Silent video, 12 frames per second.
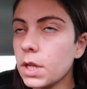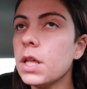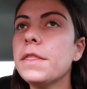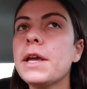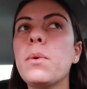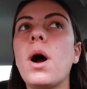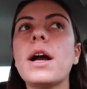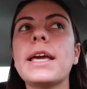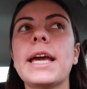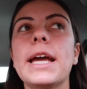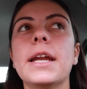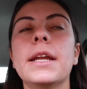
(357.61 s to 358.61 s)
they walk
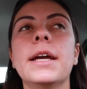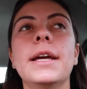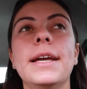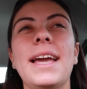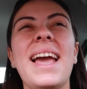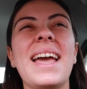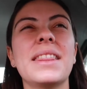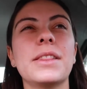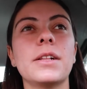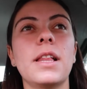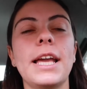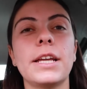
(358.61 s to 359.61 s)
in and
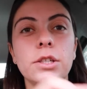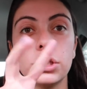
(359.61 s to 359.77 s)
they're like,